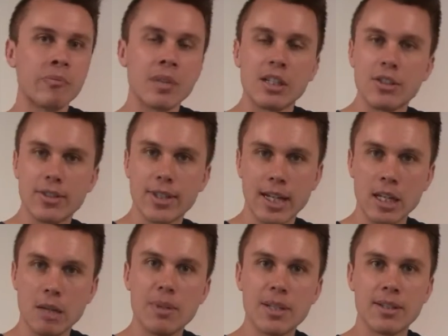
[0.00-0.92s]
Just like in
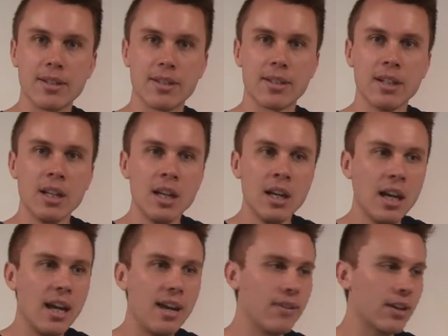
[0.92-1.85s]
your business.
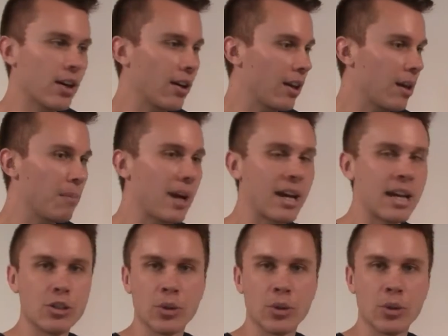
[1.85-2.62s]
If you're currently making